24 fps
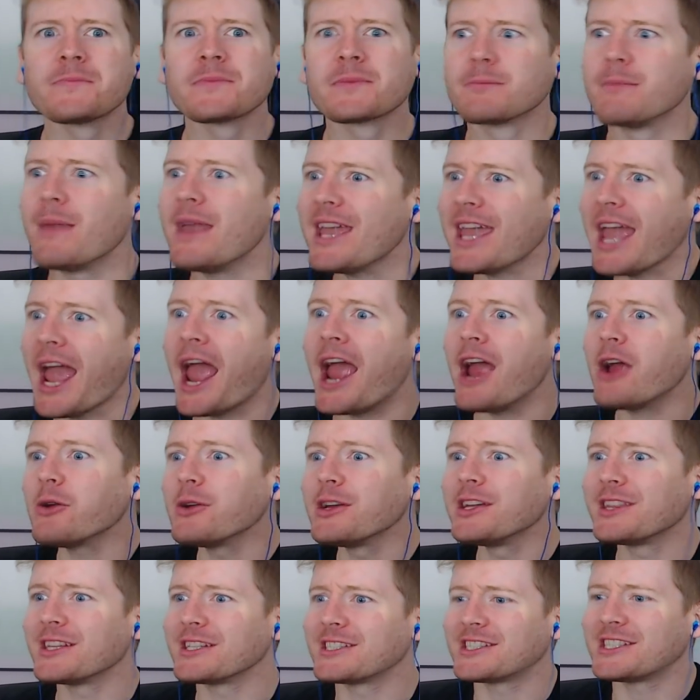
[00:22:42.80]
Make
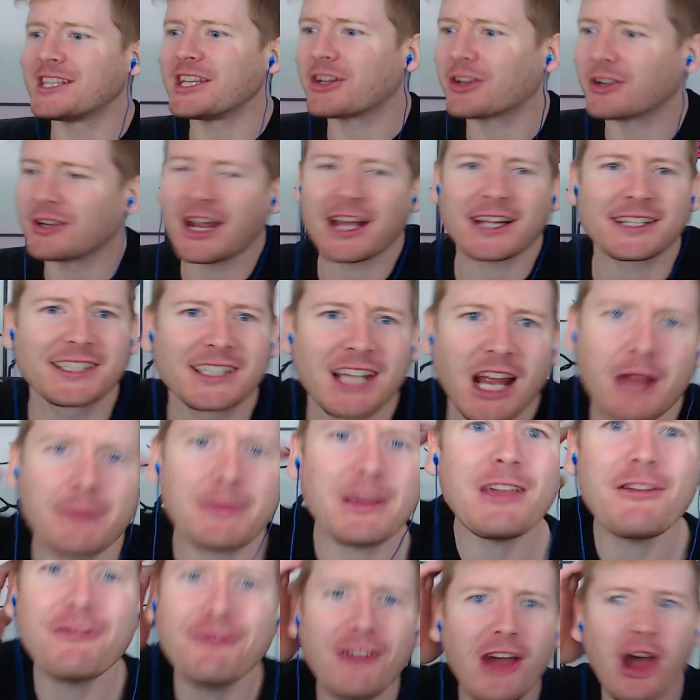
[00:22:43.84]
Harry the seeker next time.
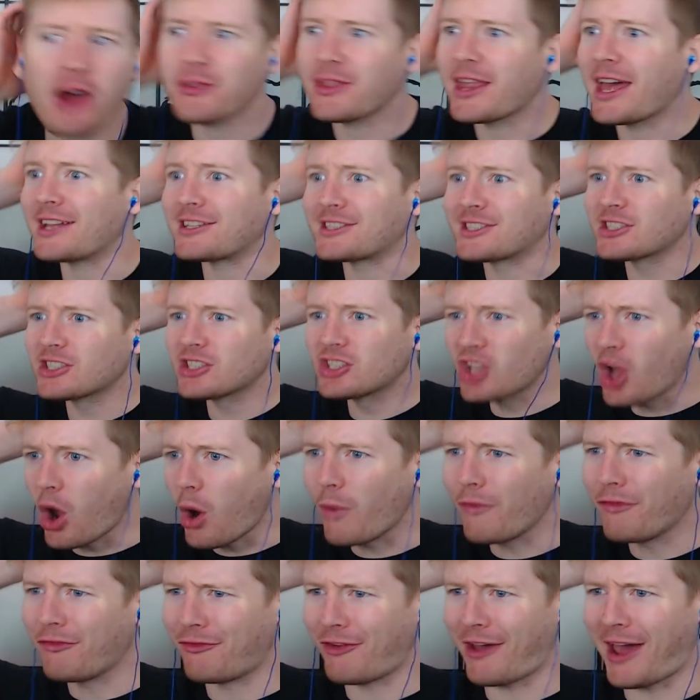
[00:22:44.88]
He found that
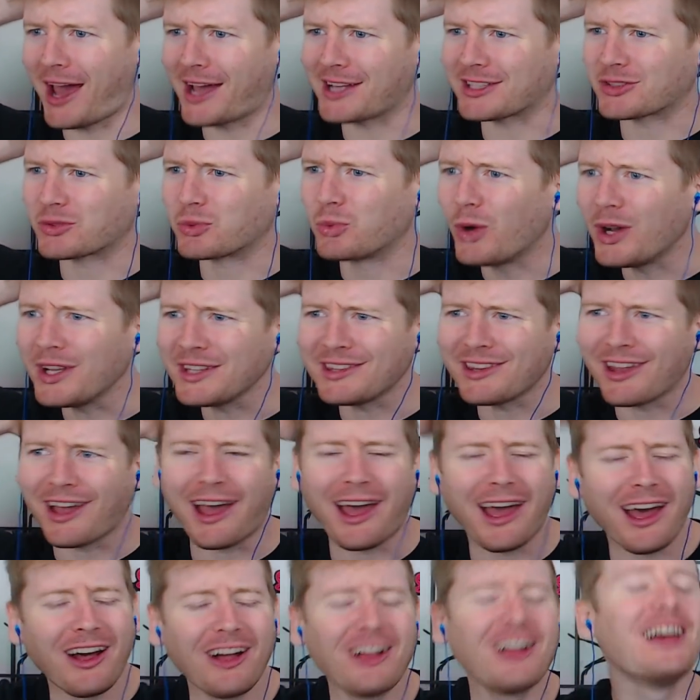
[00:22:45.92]
so fast. What the
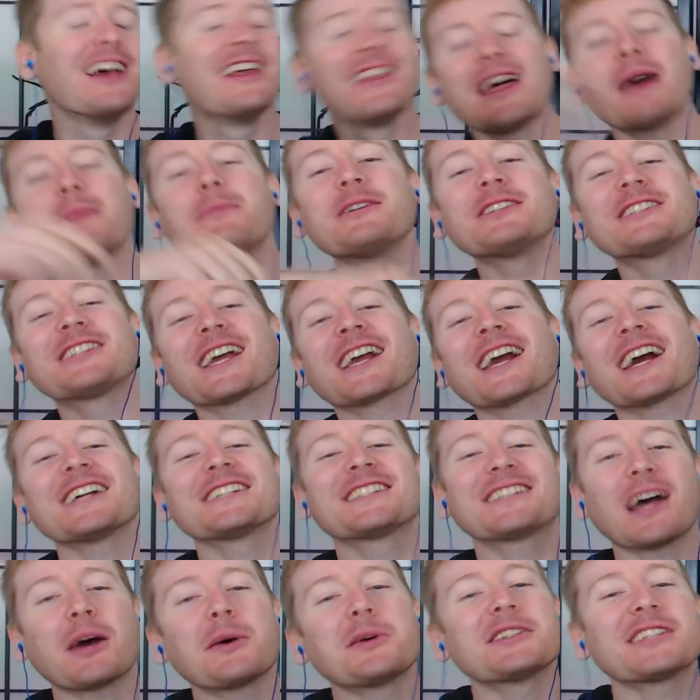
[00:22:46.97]
hell? That being said,
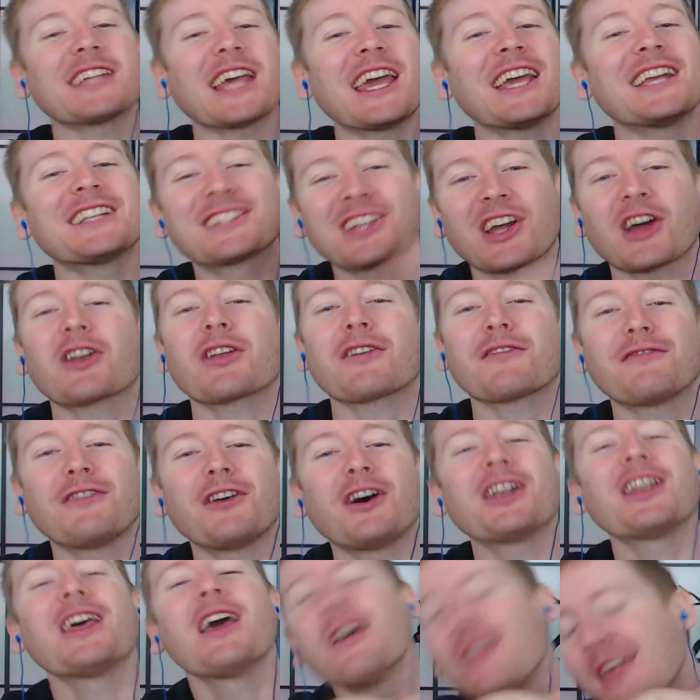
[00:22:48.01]
guys, that was a ton of
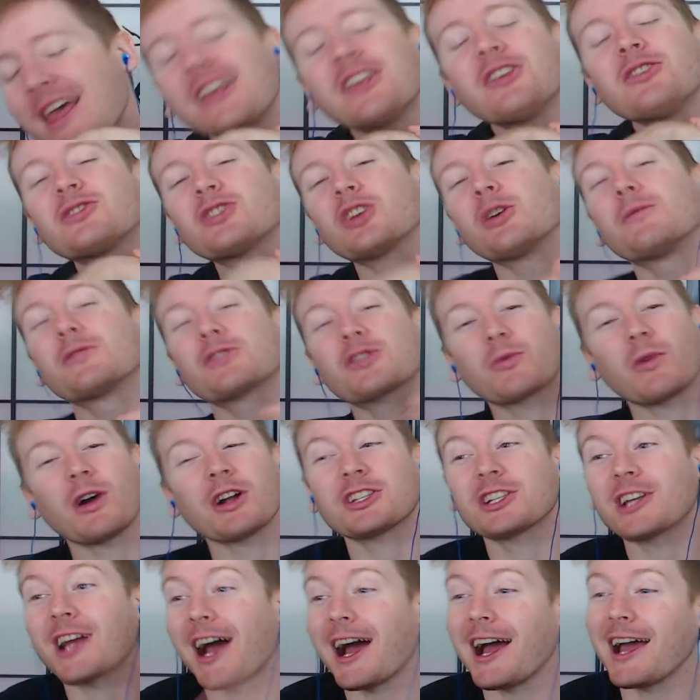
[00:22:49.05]
fun. Thank you so much for
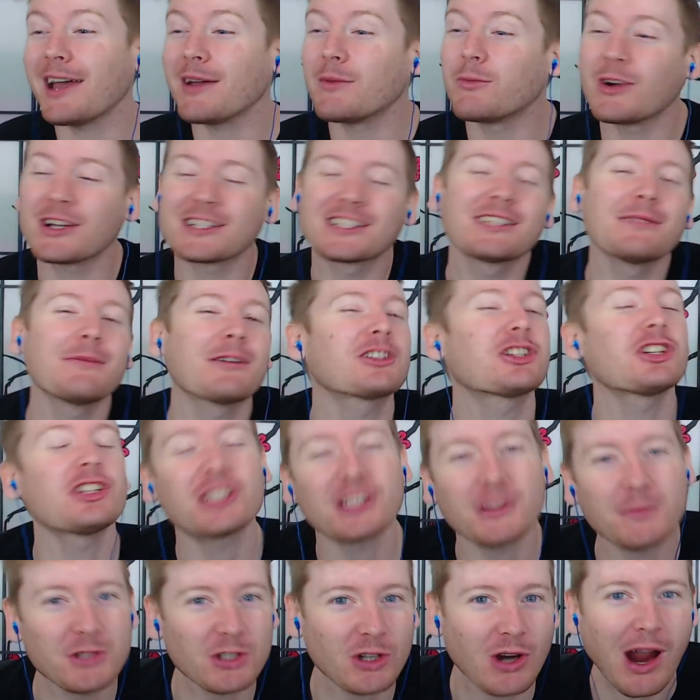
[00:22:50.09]
watching. I am Wesley. Make sure you
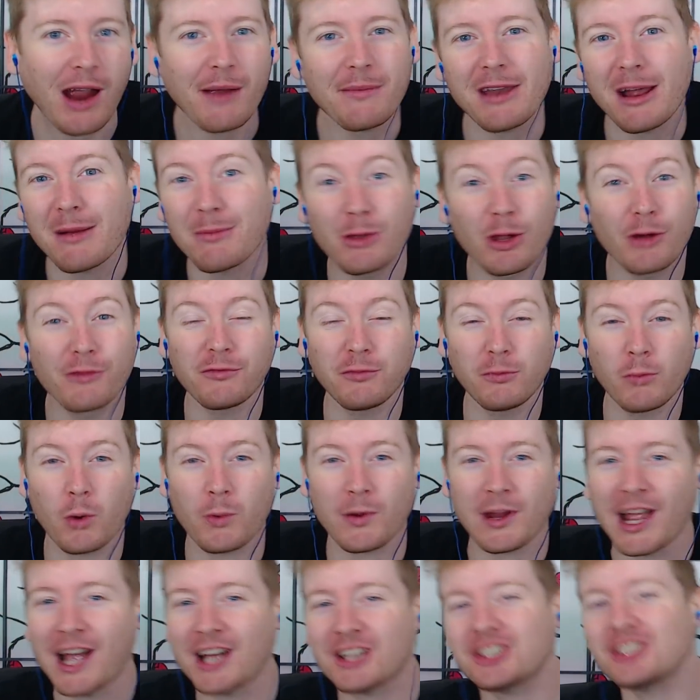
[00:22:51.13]
subscribe down below for more
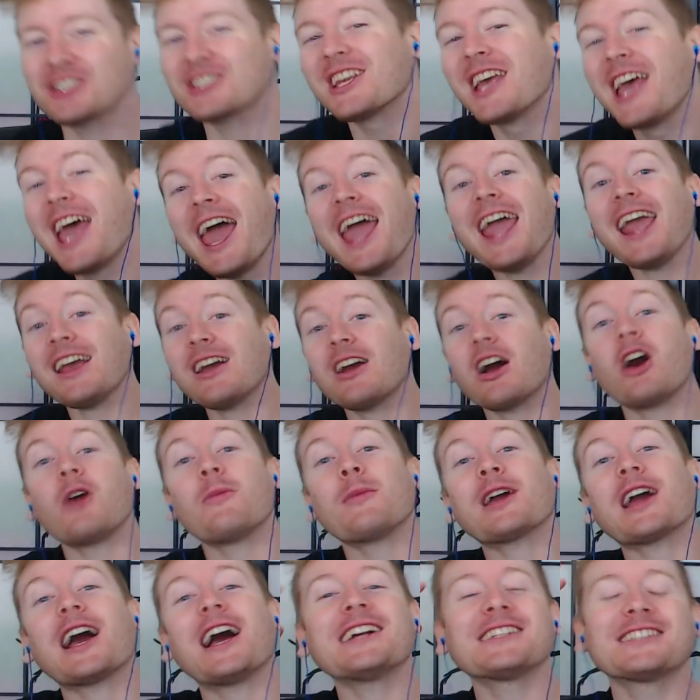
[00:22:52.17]
reactions. And
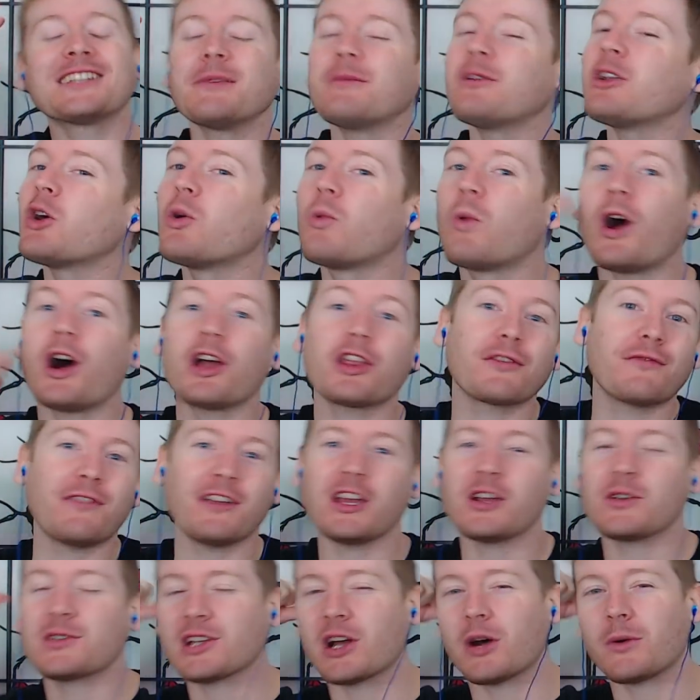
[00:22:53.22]
comment, guys. Let me know what other
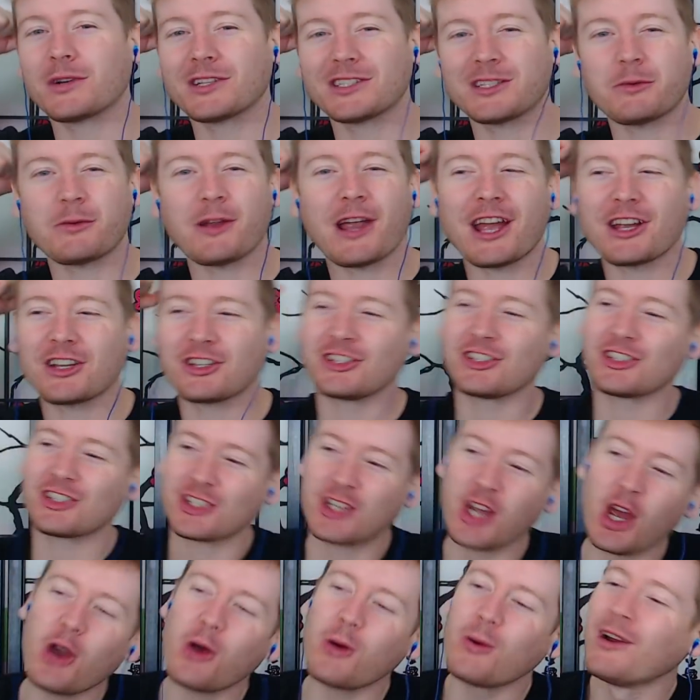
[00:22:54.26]
videos y'all want to see reactions
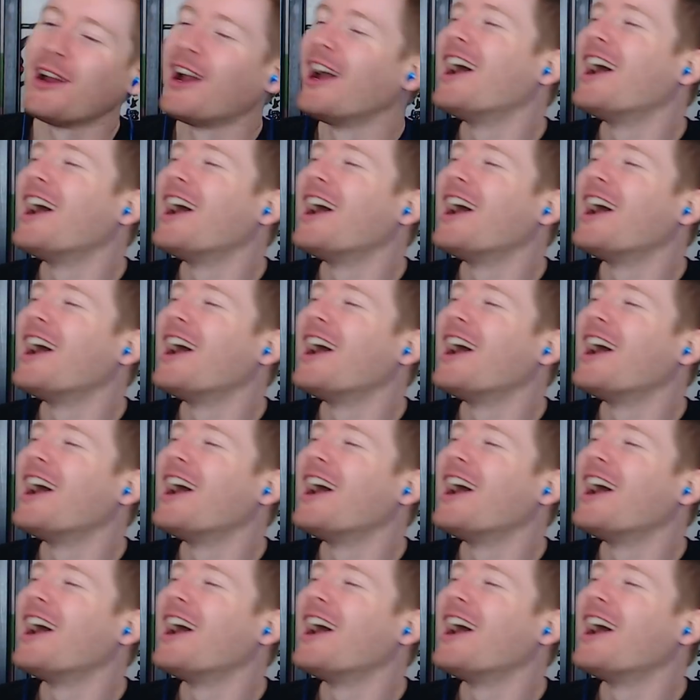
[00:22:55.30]
to.